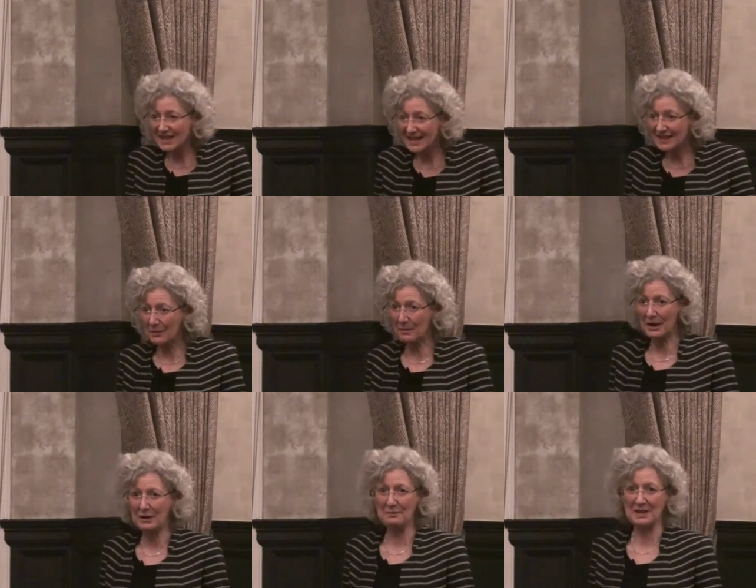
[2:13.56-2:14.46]
I set up
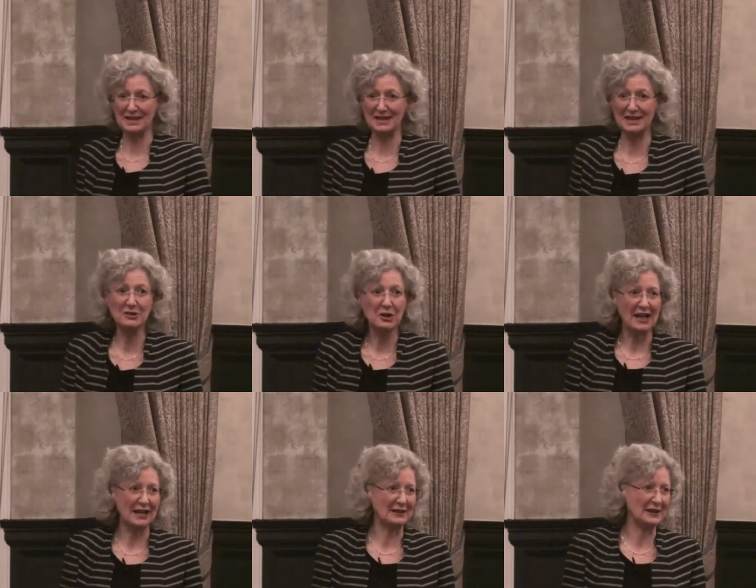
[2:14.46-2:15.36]
my own business in
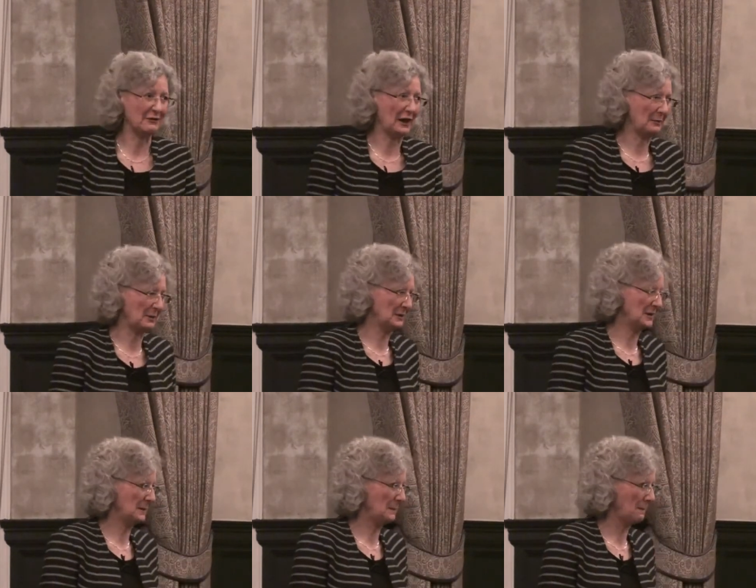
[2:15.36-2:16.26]
training and
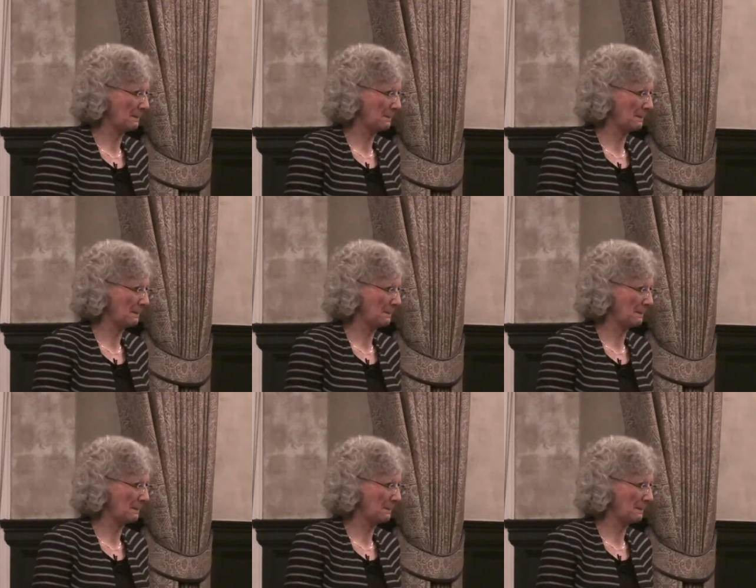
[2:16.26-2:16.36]
development.